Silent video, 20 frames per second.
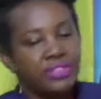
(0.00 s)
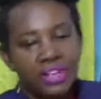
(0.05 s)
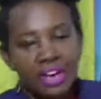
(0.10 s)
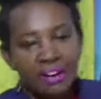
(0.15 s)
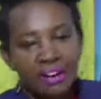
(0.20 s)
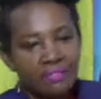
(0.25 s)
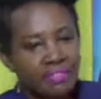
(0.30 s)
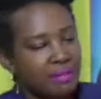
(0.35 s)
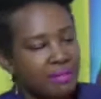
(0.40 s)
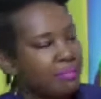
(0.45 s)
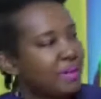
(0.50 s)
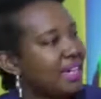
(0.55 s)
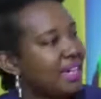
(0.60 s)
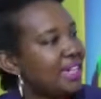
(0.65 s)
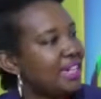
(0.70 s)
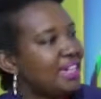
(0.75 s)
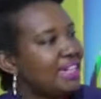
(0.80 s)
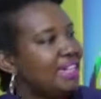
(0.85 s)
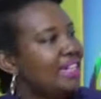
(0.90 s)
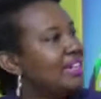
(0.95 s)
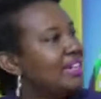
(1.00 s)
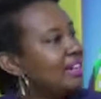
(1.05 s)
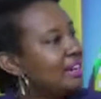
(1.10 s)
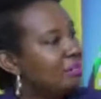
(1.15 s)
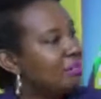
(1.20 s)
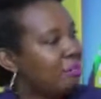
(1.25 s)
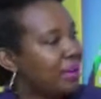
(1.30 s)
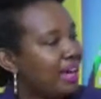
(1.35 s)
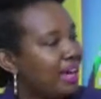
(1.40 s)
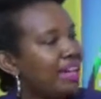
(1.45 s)
if you have the money,
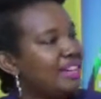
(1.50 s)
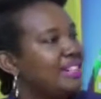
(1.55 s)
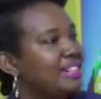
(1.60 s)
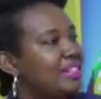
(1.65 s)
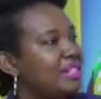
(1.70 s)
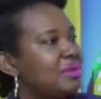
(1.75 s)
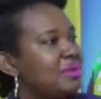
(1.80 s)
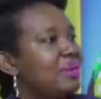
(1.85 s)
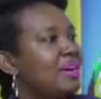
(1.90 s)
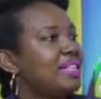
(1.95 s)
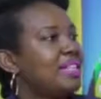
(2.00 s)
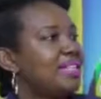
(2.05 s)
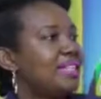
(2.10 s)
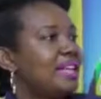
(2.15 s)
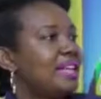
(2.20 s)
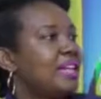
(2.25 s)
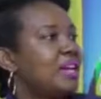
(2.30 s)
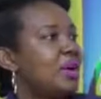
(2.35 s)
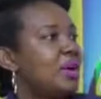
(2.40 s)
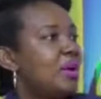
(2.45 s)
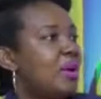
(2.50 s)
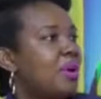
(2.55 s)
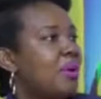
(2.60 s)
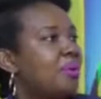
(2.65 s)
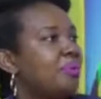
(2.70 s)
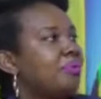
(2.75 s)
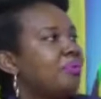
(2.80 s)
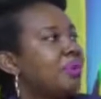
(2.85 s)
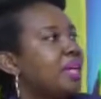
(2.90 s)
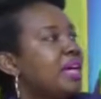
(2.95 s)
pay it at once and
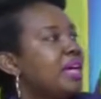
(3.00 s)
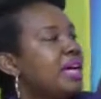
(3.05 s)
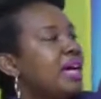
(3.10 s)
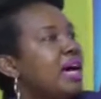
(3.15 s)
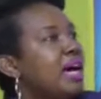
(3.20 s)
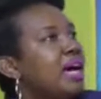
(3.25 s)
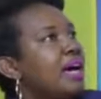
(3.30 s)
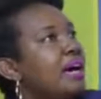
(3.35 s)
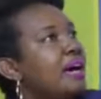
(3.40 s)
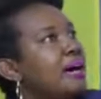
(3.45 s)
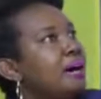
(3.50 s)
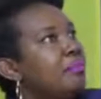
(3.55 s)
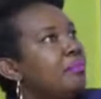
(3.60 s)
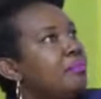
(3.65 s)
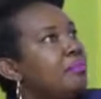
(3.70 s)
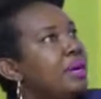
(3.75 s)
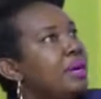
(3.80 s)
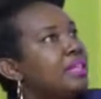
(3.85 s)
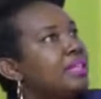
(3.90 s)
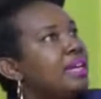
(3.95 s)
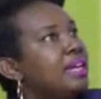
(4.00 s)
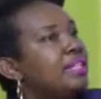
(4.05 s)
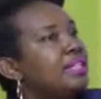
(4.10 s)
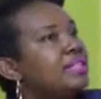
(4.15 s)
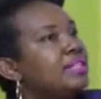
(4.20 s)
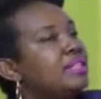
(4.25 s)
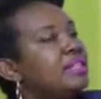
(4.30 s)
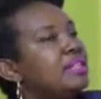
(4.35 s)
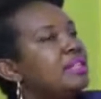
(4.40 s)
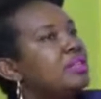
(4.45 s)
go. But the
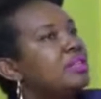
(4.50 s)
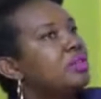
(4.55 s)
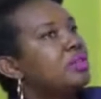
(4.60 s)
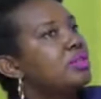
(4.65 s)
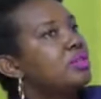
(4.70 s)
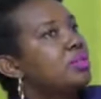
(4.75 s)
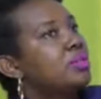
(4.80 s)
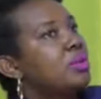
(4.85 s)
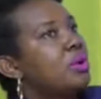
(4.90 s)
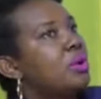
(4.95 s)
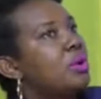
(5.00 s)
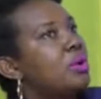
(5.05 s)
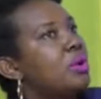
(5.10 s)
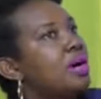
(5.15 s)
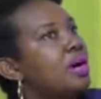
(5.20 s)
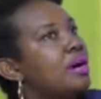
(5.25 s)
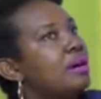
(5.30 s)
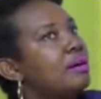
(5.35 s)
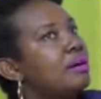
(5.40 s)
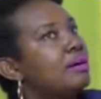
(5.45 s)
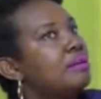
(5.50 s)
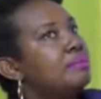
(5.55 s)
other thing is also,